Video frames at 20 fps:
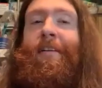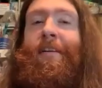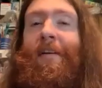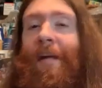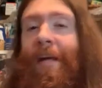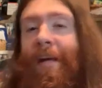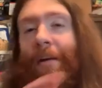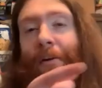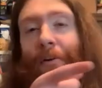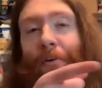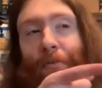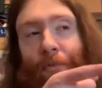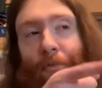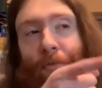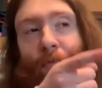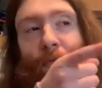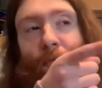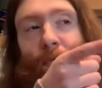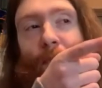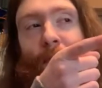if
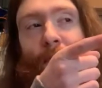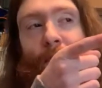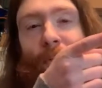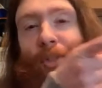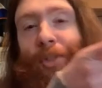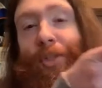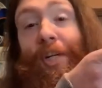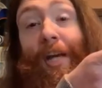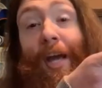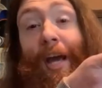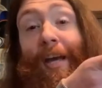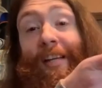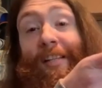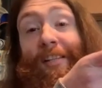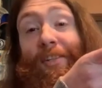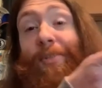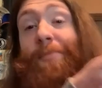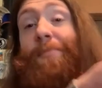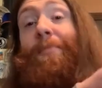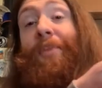she has
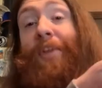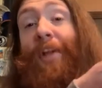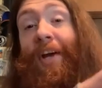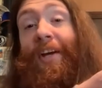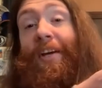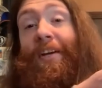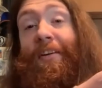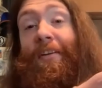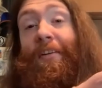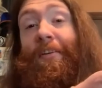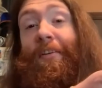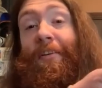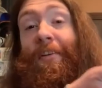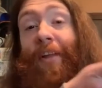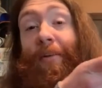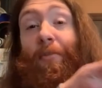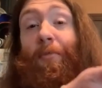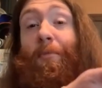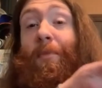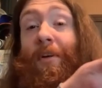some land
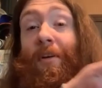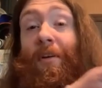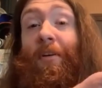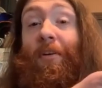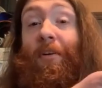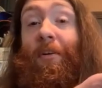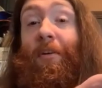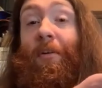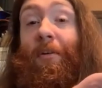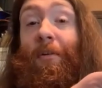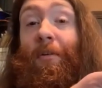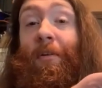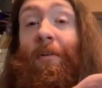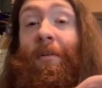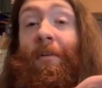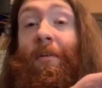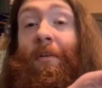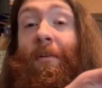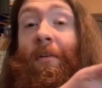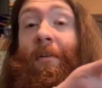that would be good
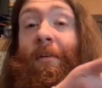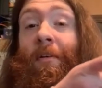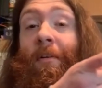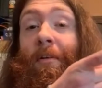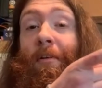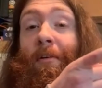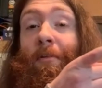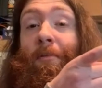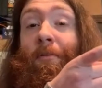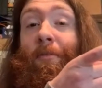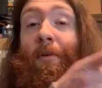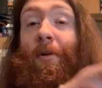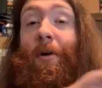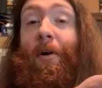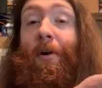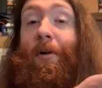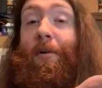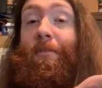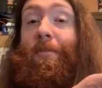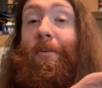for
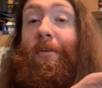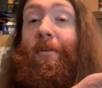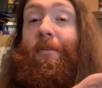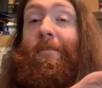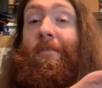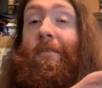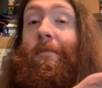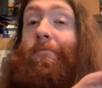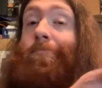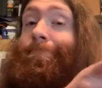harvest,